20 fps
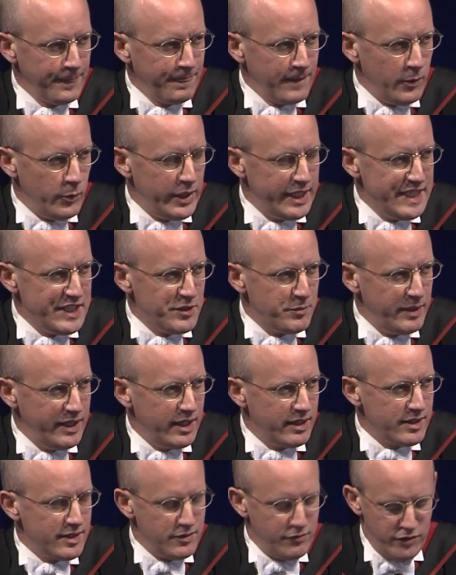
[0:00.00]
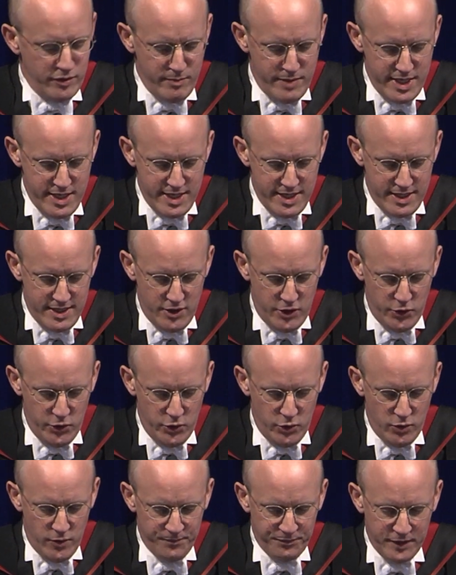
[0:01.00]
when he speaks of the man
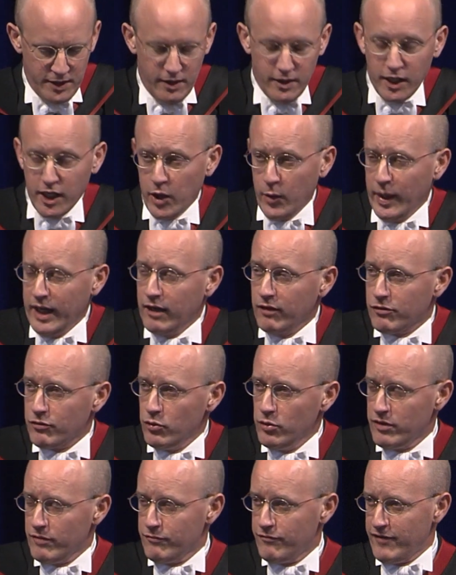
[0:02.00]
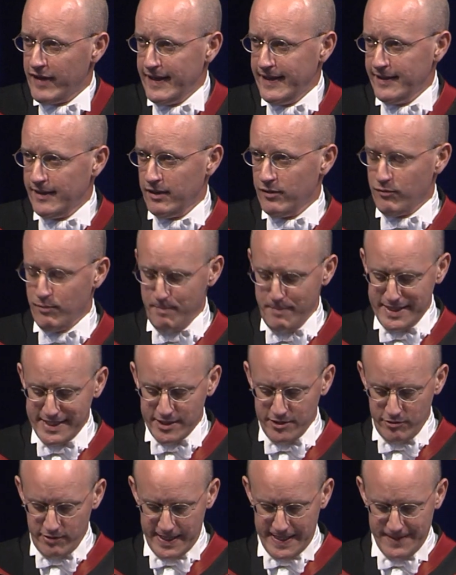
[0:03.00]
who, going through the vale of
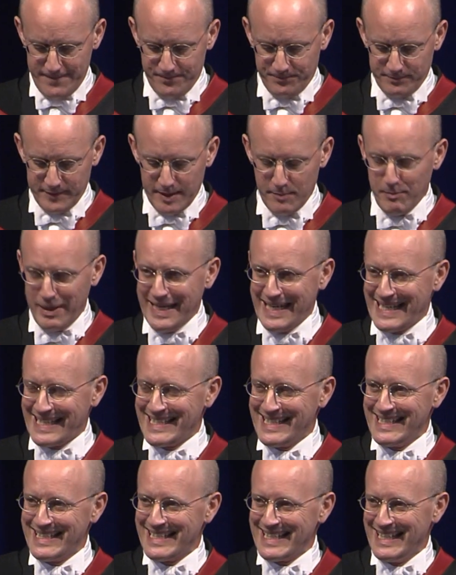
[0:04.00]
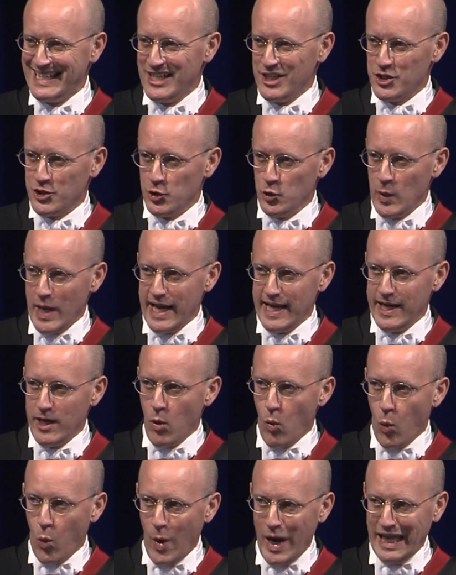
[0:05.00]
misery, makes it into a
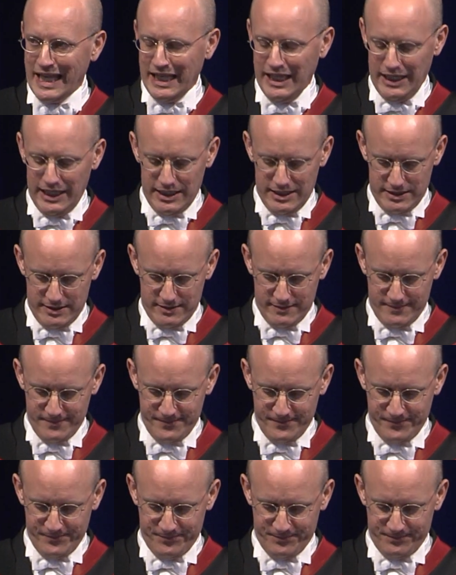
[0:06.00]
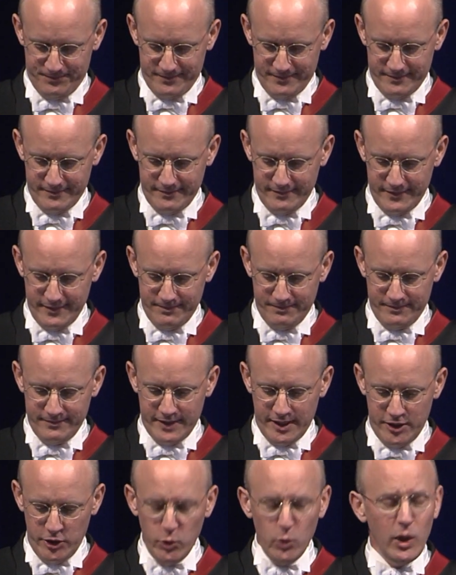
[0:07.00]
well.
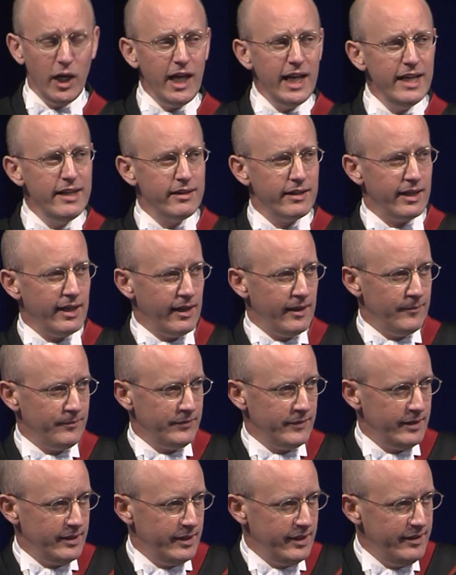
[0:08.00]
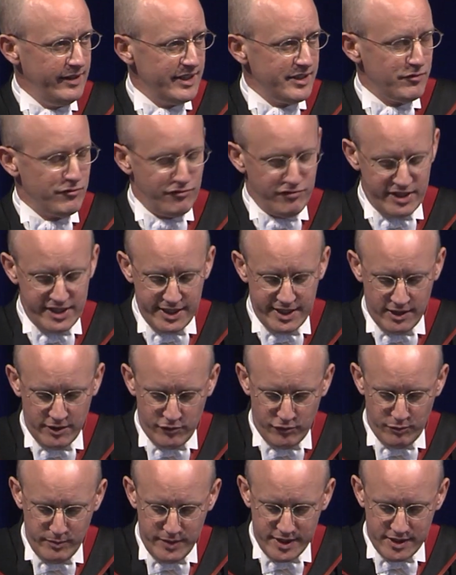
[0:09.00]
You lie there in this vale
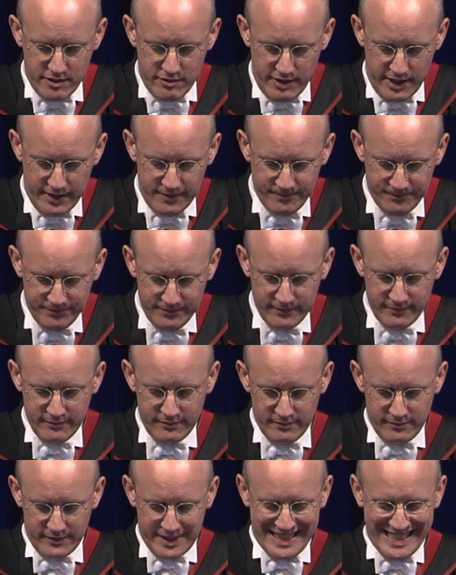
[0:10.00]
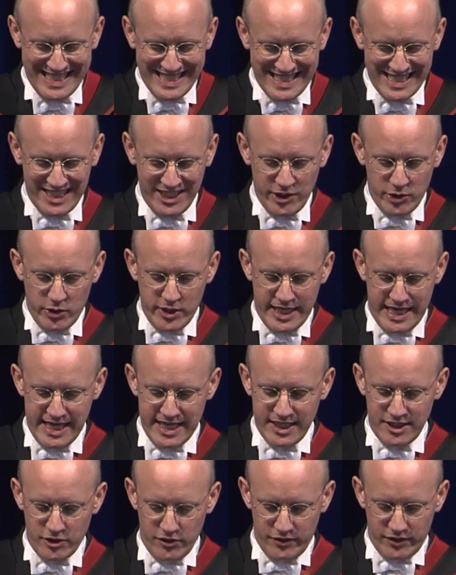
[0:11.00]
of misery, hitting your
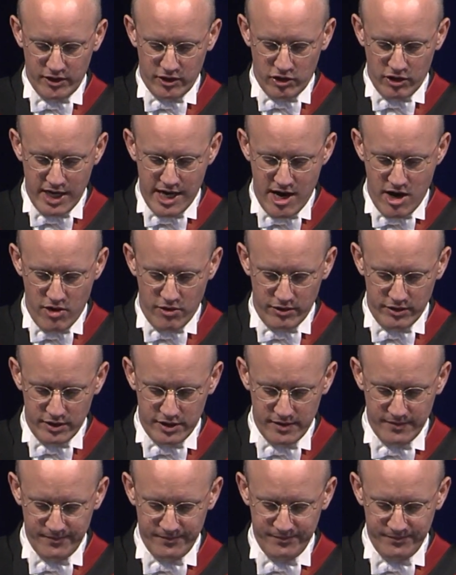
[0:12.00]
head on the ground.